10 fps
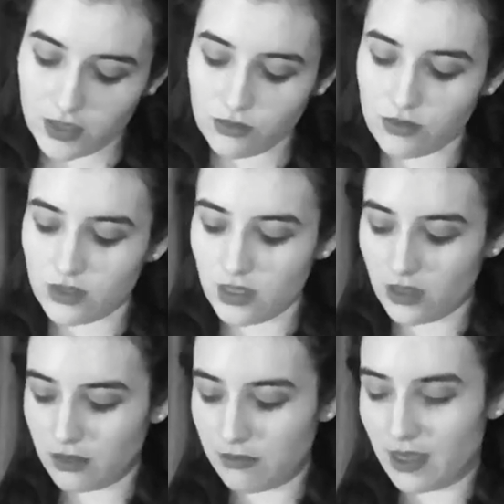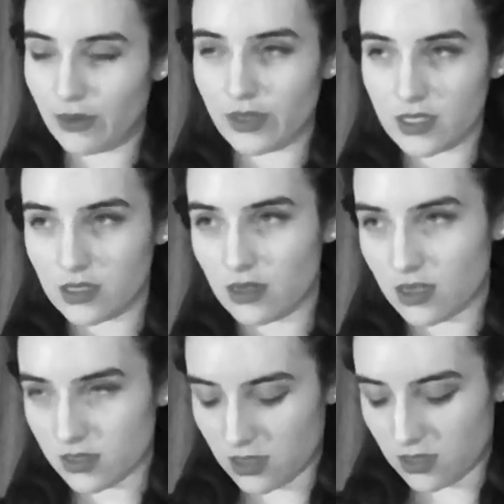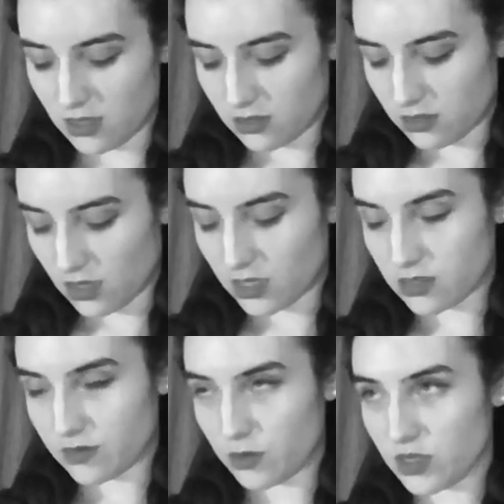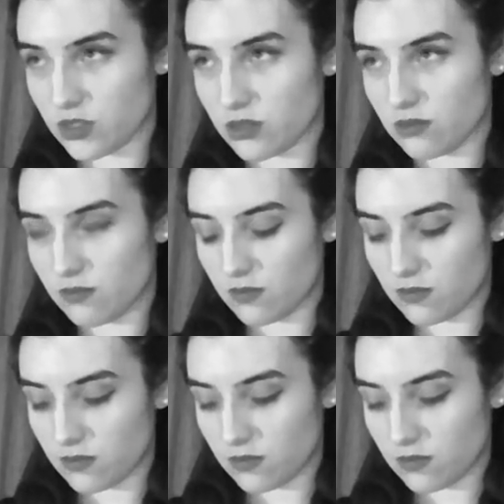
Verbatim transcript: I don't see any merit in asking that kind of question.